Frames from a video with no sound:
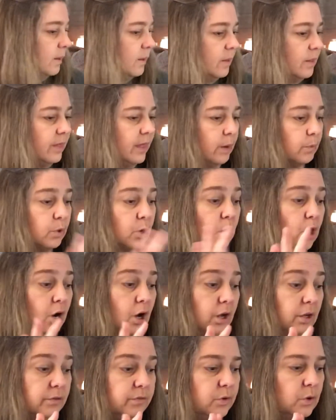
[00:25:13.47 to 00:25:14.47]
that were
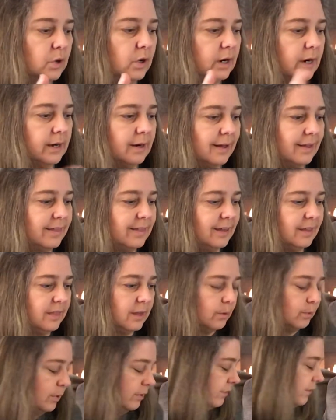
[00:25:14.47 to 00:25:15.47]
called for, and I think there
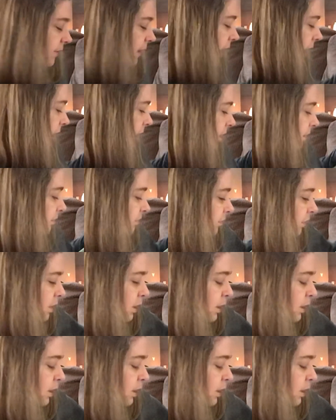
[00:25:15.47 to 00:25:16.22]
were five